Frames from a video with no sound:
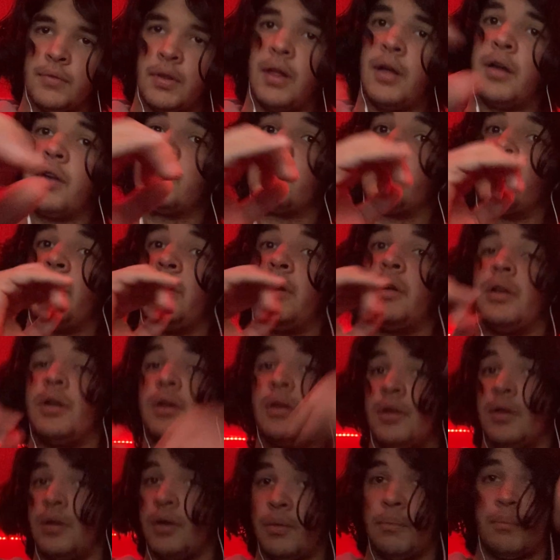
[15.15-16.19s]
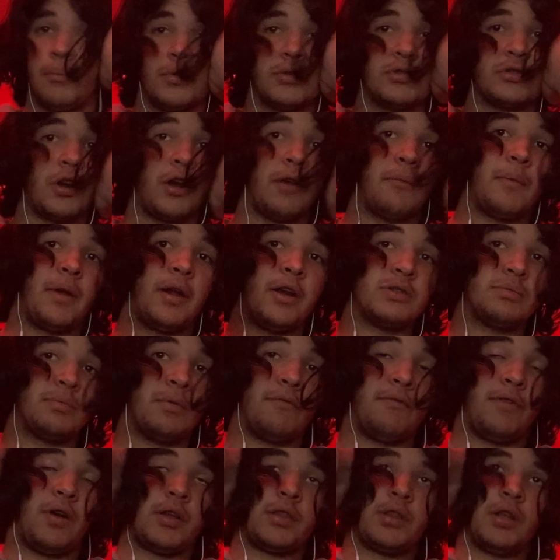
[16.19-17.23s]
that looks weird. Sorry, my hair's a
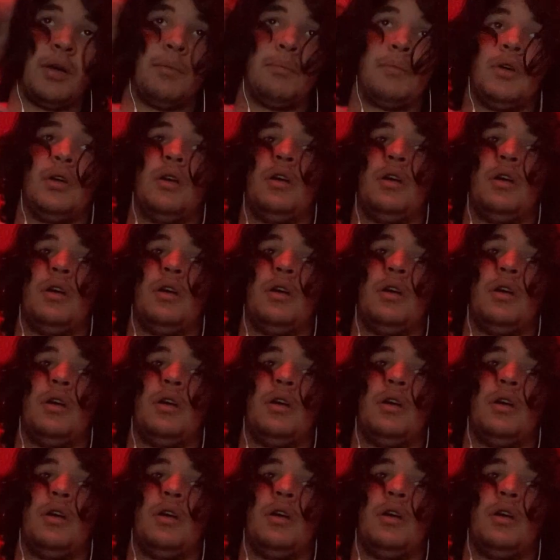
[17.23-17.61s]
bit fucked up.